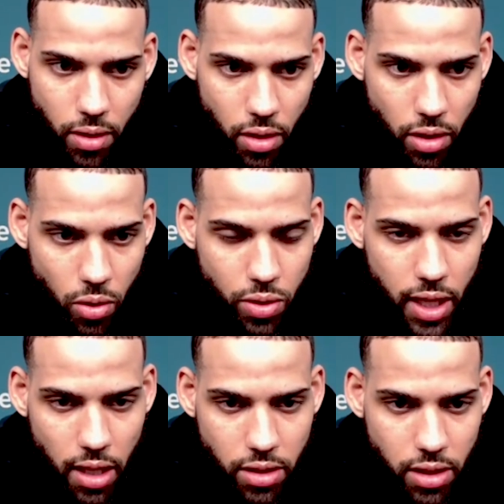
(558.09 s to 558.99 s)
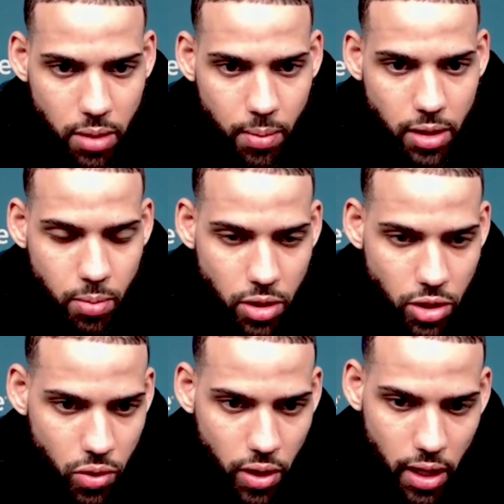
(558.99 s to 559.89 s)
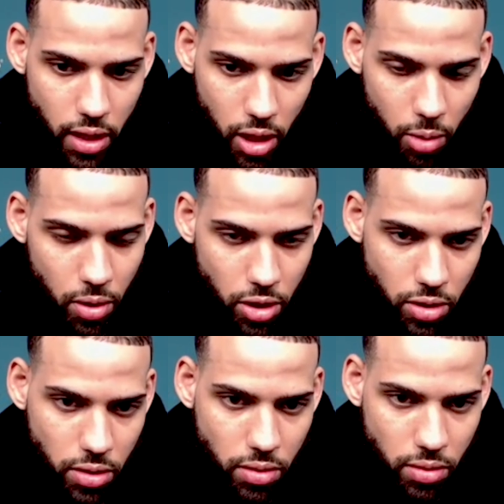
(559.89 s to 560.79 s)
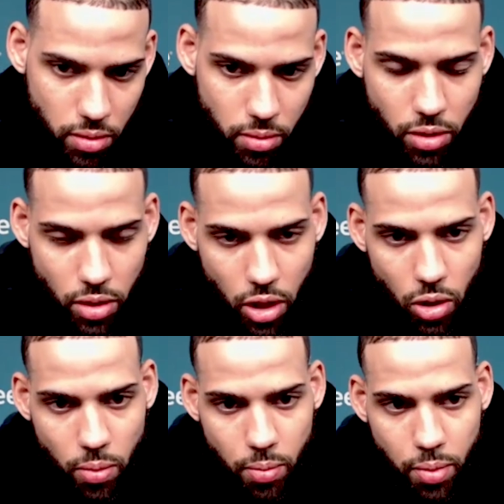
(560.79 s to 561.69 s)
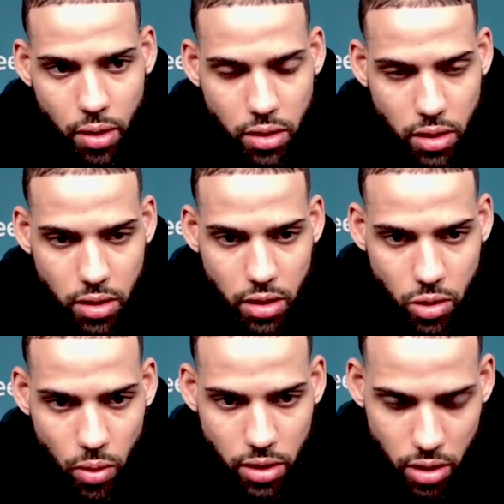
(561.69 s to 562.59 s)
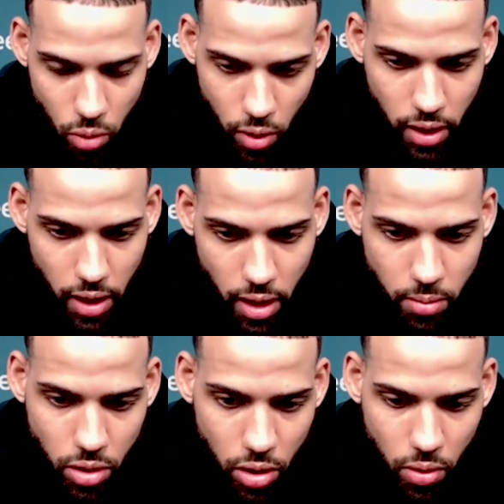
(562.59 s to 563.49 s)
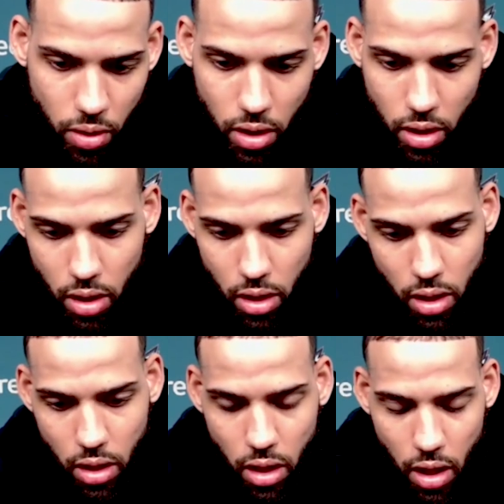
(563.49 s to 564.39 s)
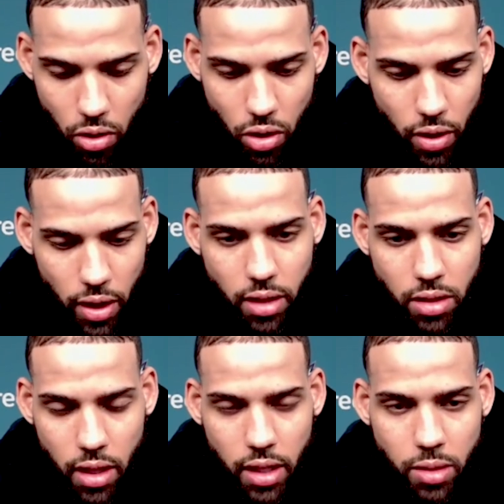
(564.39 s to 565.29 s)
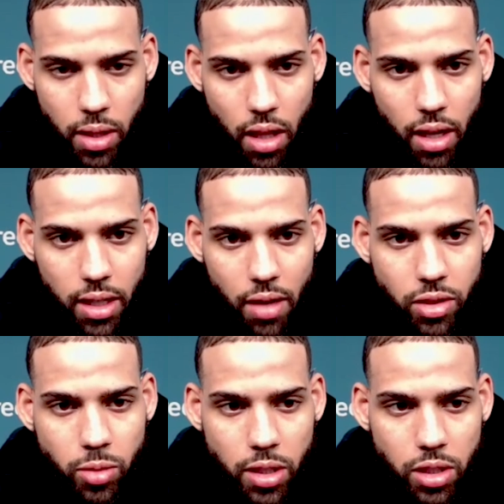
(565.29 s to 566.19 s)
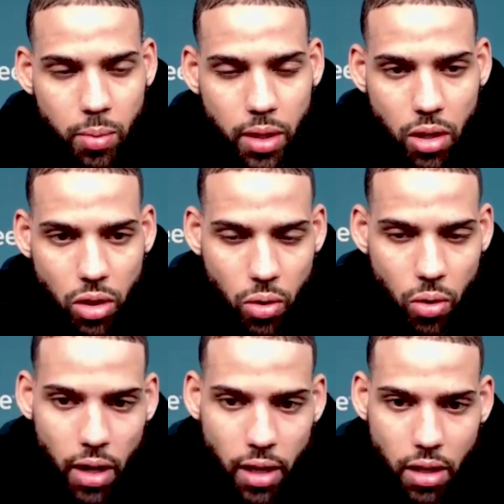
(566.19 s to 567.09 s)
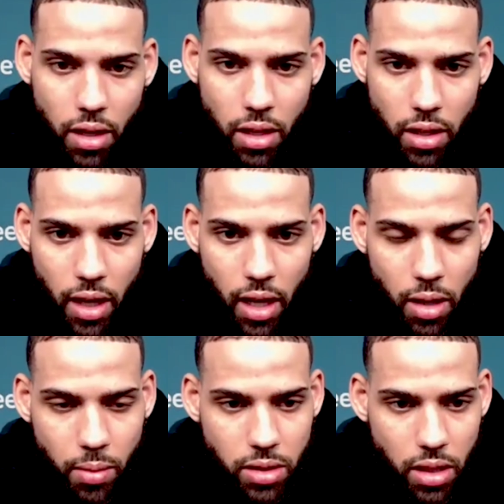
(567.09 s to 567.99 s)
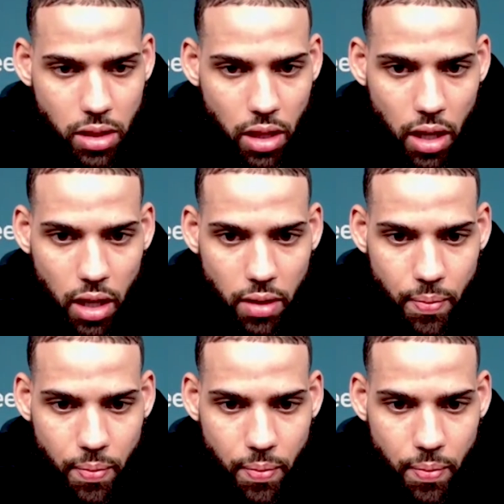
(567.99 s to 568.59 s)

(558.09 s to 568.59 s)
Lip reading: you challenge them as much as you can to help us, you know, put us in a situation to win games. So, I don't know. That gives me a lot of confidence, especially being on the court at the end of the game. It says a lot.